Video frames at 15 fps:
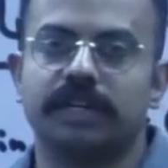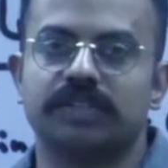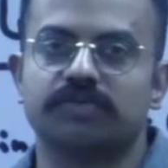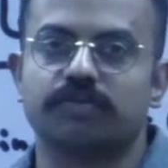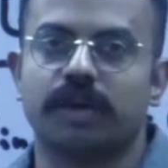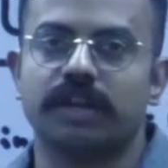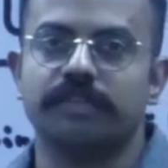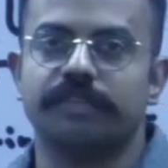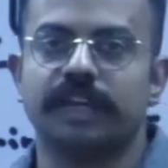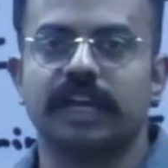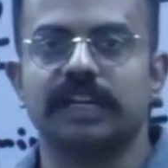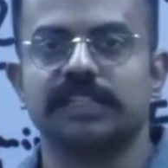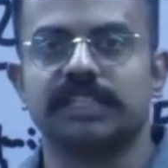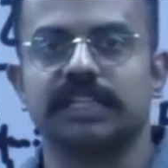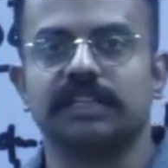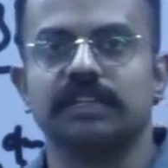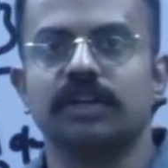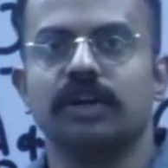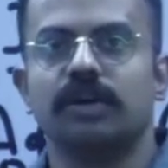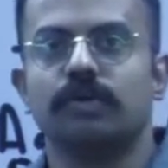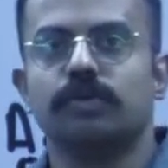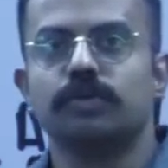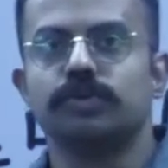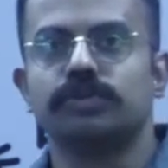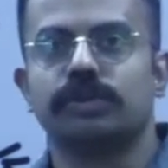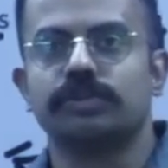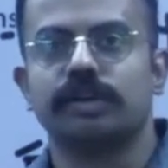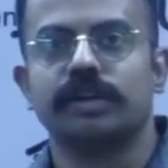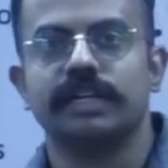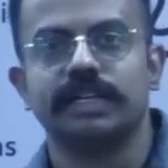disqualification. Whose
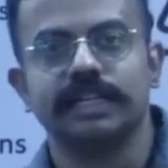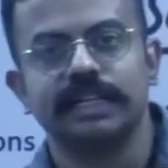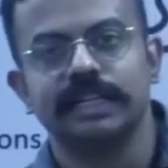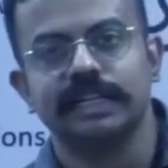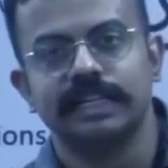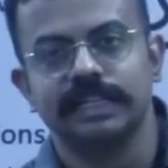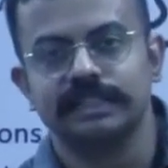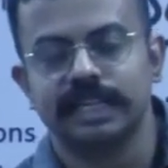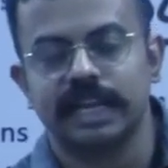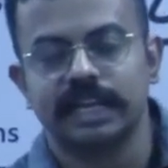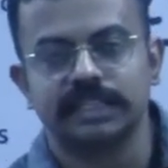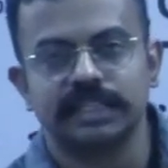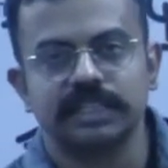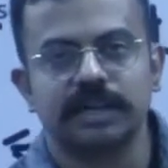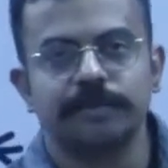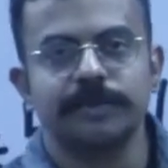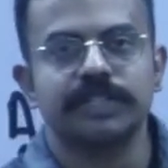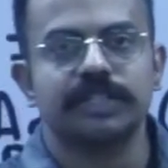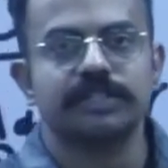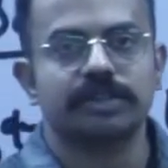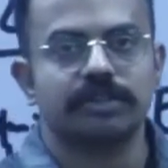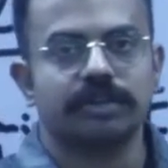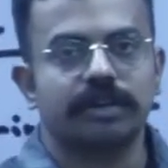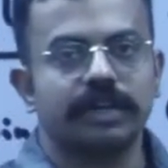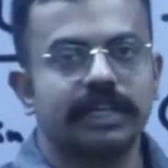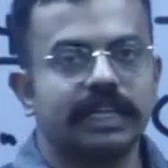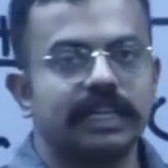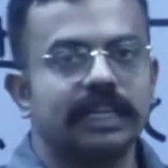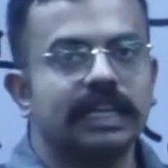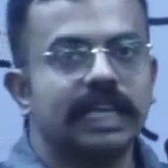authority? It is election commission's
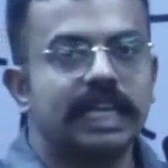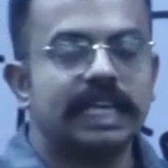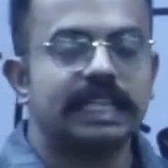authority.